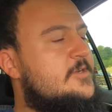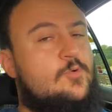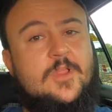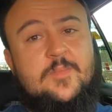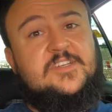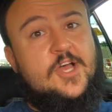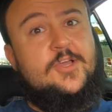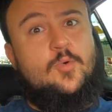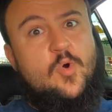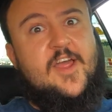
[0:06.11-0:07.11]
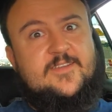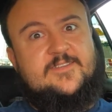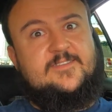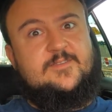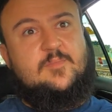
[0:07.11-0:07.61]
Well, let me tell you what.
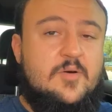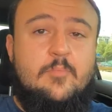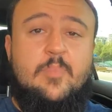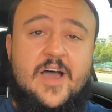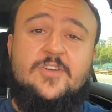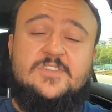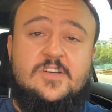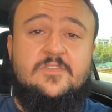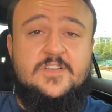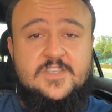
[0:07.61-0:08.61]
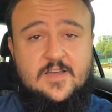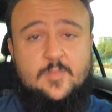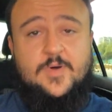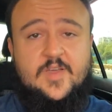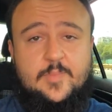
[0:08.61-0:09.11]
Buy yourself a
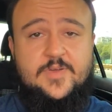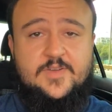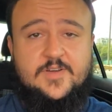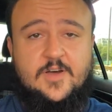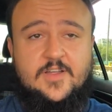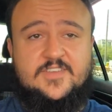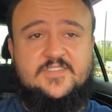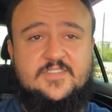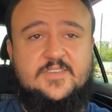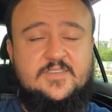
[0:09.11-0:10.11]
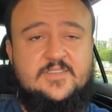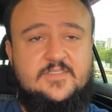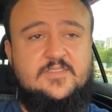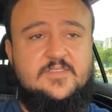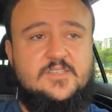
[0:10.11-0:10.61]
downpipe. Honestly,
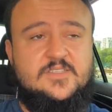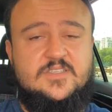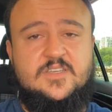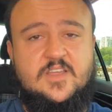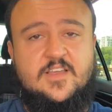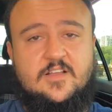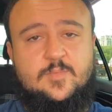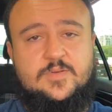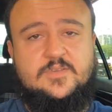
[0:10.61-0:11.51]
it's gonna help.